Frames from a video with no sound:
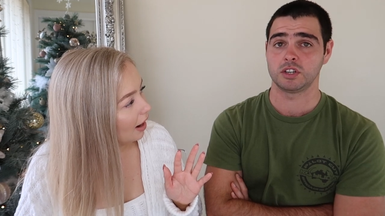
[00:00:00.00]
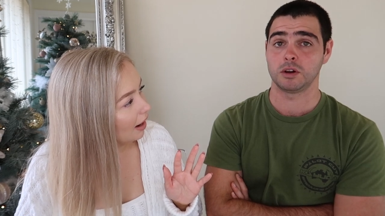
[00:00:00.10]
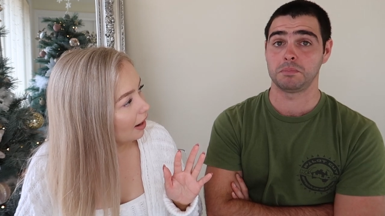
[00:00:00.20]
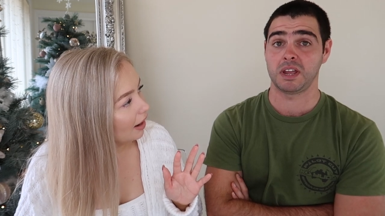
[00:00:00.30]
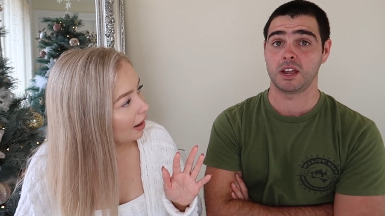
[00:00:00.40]
Speaker 1: she
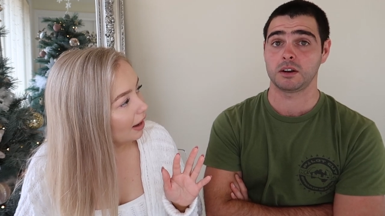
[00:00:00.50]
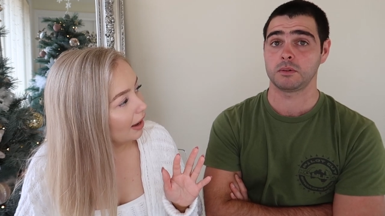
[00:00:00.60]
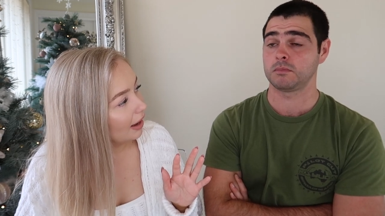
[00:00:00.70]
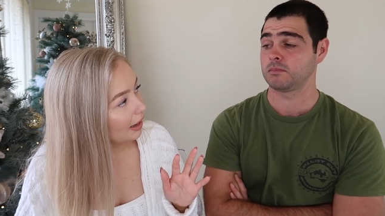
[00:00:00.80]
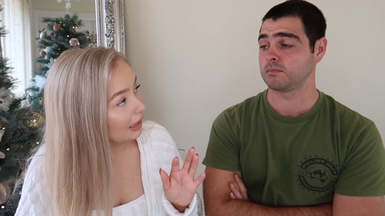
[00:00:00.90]
got packed.
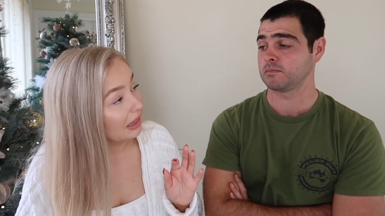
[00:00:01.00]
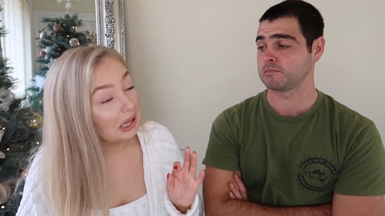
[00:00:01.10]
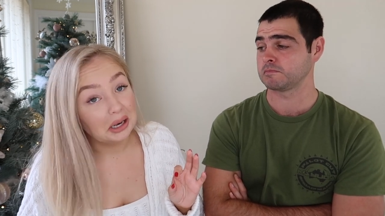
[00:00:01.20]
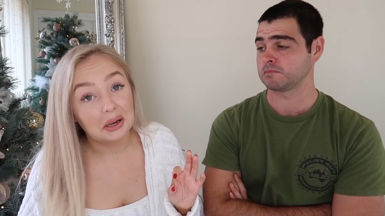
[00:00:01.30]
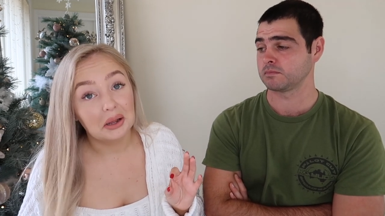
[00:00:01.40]
Speaker 2: And
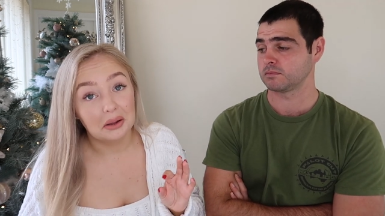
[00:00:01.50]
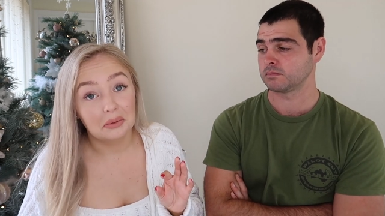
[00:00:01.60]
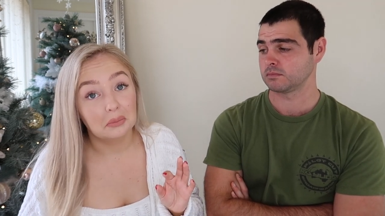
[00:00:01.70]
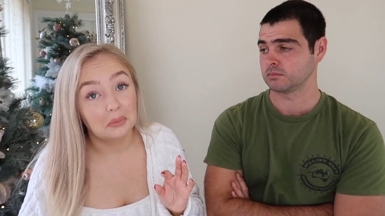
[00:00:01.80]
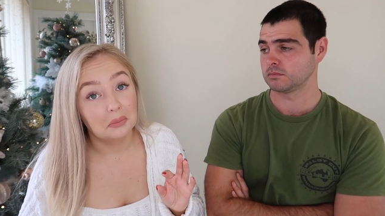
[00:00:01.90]
then
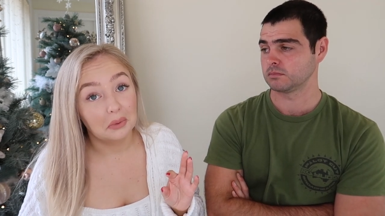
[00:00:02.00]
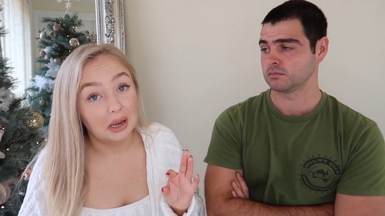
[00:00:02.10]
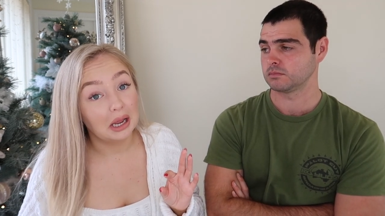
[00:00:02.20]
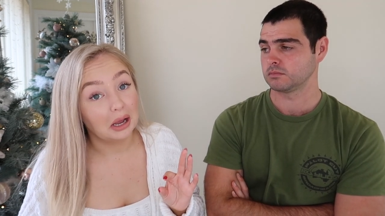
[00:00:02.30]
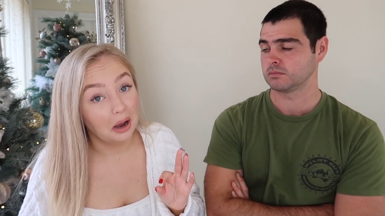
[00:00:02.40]

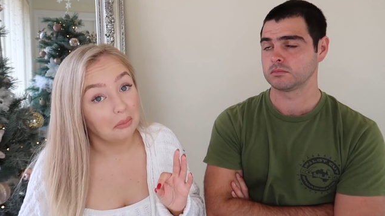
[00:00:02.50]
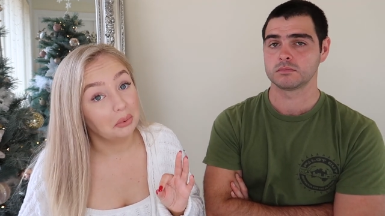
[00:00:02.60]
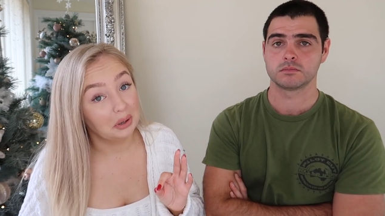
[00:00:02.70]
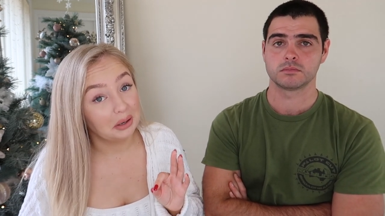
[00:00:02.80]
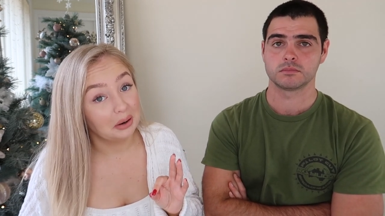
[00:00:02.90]
it got
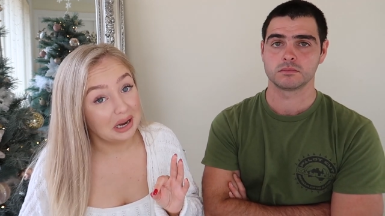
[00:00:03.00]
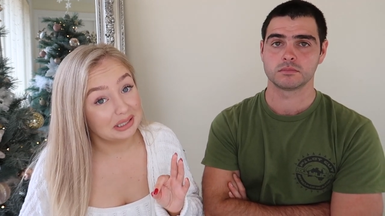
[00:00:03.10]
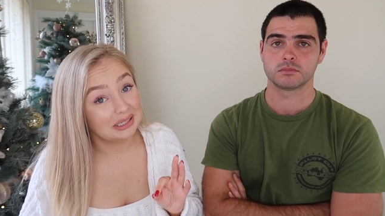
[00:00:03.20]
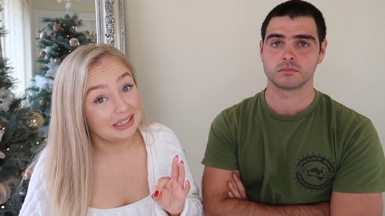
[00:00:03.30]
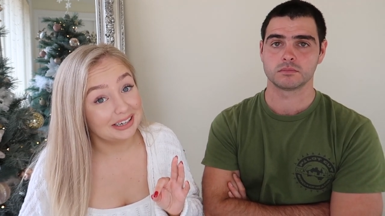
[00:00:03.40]
pretty
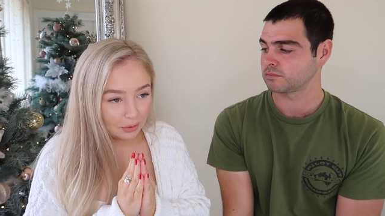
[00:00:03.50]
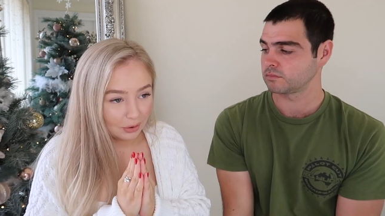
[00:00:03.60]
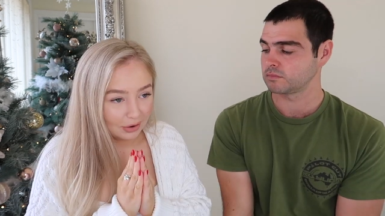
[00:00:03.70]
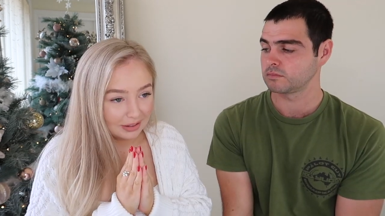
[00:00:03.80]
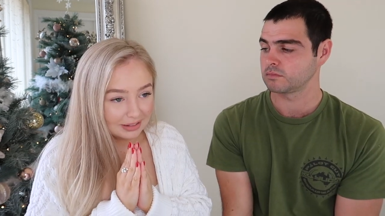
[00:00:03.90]
crazy.
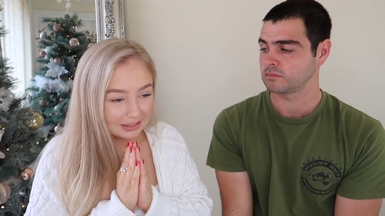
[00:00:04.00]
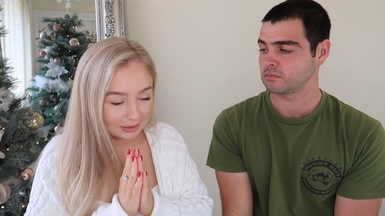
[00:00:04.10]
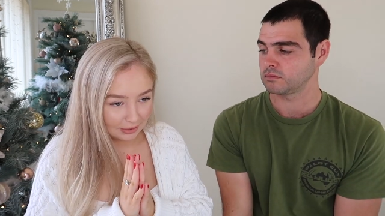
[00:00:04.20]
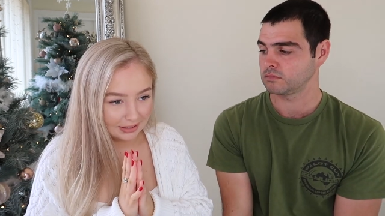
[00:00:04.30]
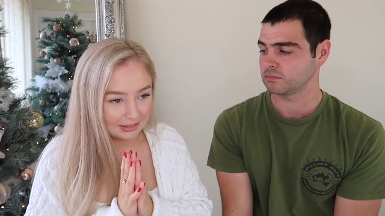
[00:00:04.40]
For the
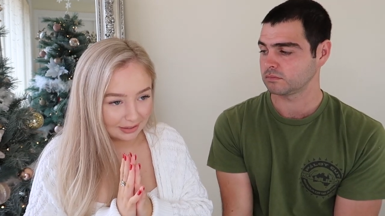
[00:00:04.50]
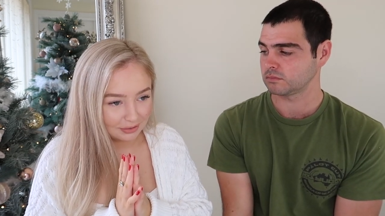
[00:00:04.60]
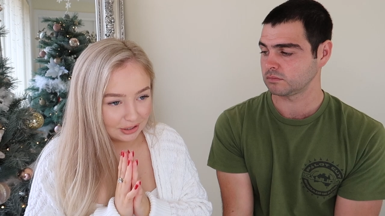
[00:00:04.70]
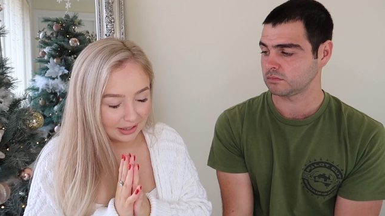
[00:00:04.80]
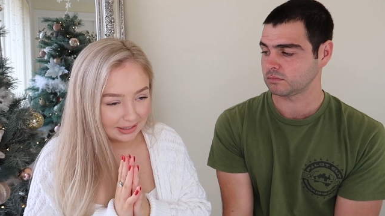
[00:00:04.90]
stocking
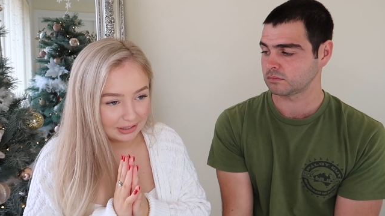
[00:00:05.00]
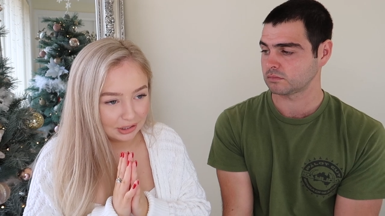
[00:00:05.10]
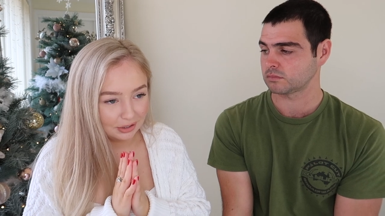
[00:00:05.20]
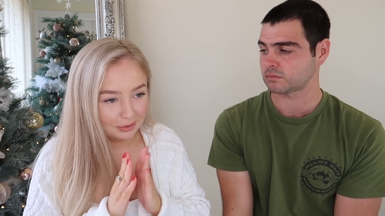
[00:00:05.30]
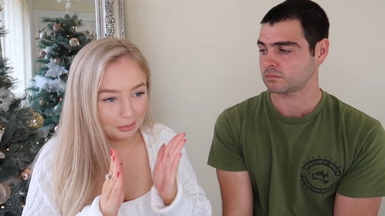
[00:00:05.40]
stuffer
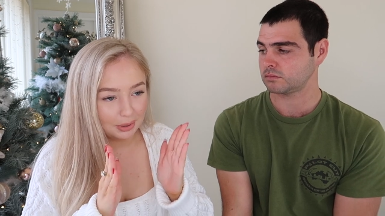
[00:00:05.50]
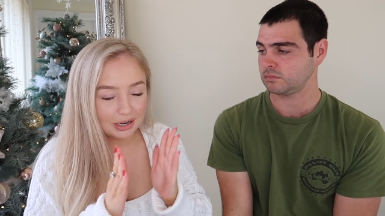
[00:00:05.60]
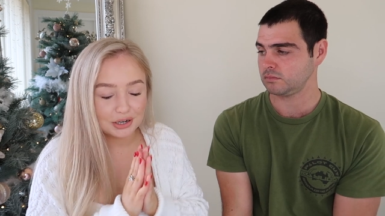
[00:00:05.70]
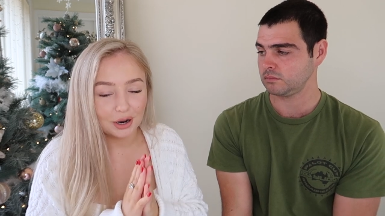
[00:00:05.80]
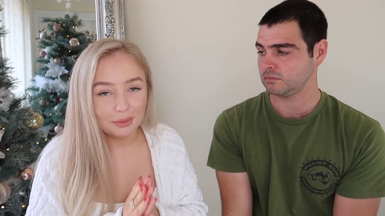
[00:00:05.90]
challenge, you
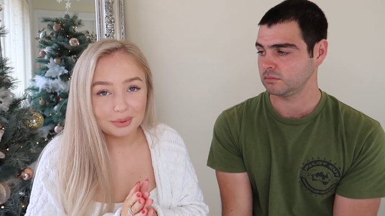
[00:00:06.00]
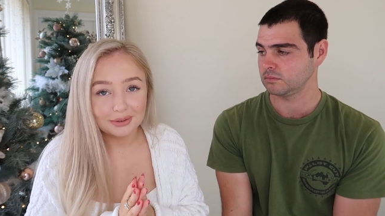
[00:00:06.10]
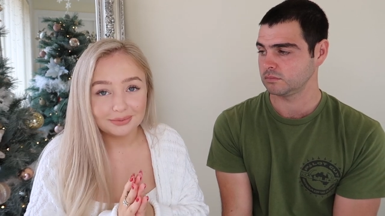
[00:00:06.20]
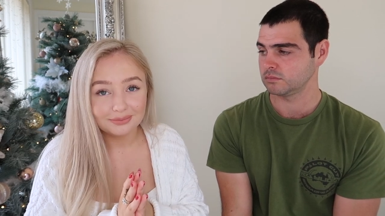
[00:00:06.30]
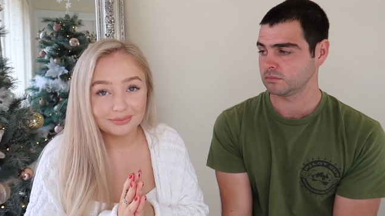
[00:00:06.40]
pick a shop,
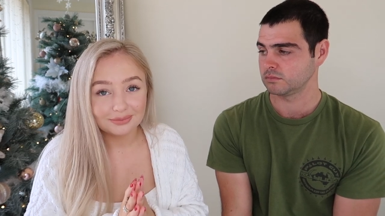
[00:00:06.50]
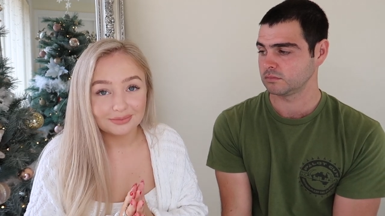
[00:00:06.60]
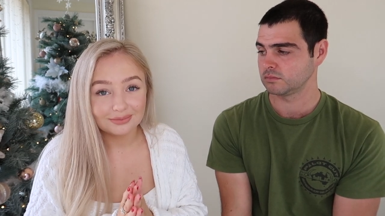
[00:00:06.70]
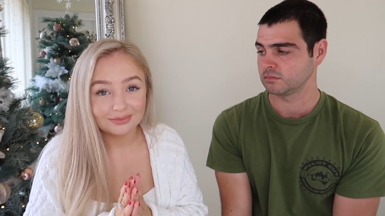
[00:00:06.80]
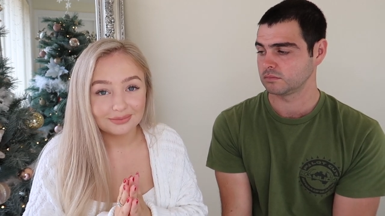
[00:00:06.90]

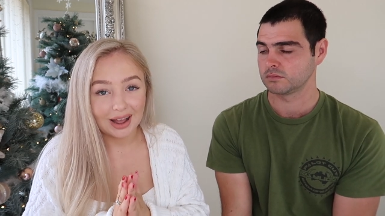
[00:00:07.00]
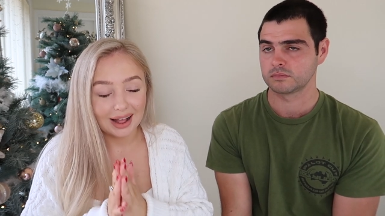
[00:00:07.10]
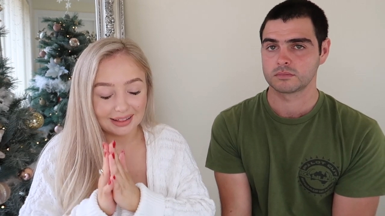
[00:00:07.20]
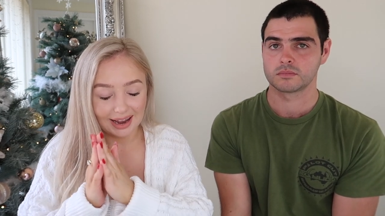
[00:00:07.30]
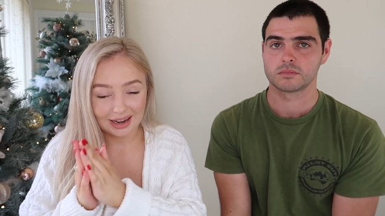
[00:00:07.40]

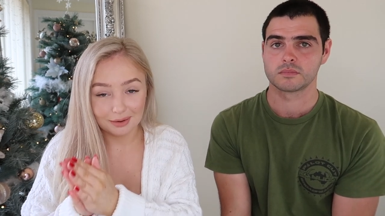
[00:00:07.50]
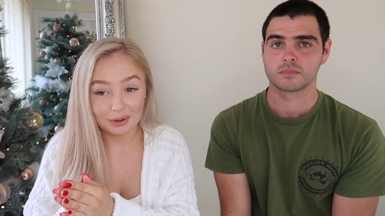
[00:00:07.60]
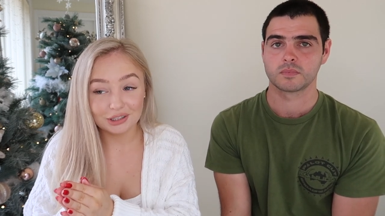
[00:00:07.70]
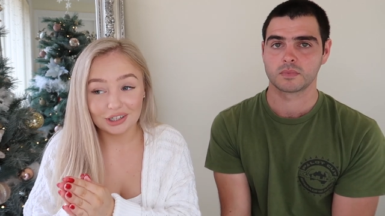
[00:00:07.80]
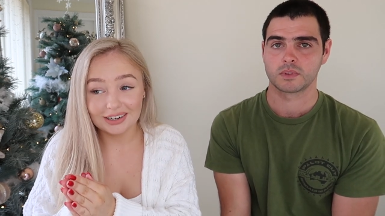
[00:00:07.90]
allocate a
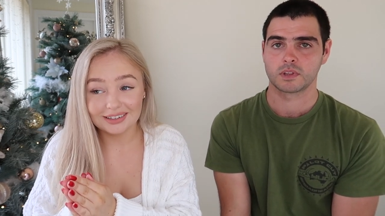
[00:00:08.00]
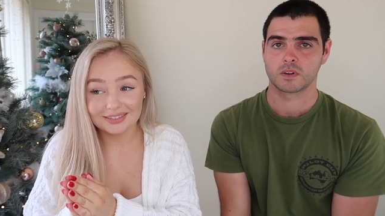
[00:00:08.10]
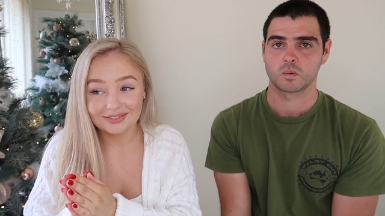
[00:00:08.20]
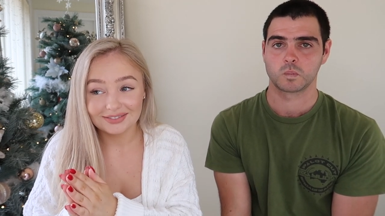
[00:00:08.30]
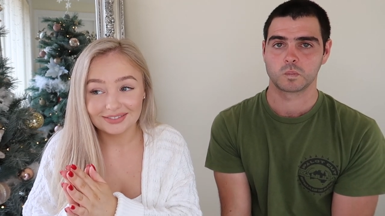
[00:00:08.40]
budget,
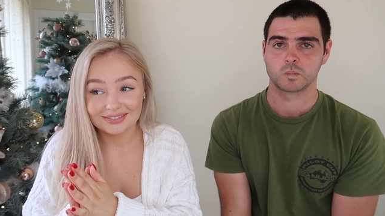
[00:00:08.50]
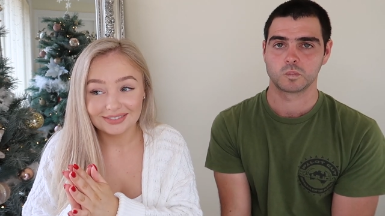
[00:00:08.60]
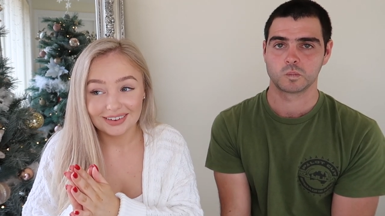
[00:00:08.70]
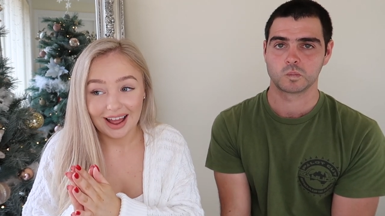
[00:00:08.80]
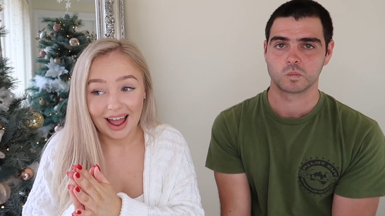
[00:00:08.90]

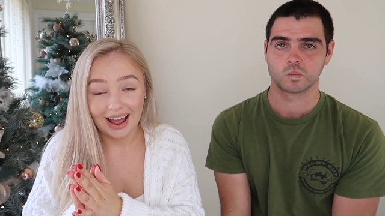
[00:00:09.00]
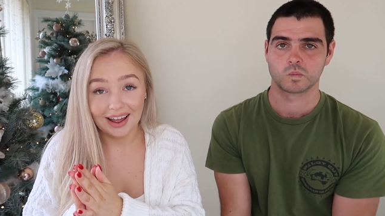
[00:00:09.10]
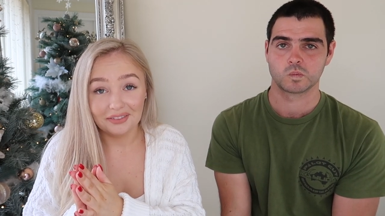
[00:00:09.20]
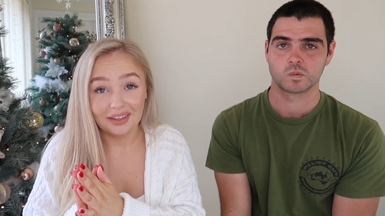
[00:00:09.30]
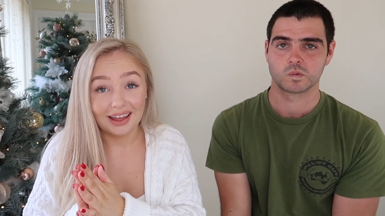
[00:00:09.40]
and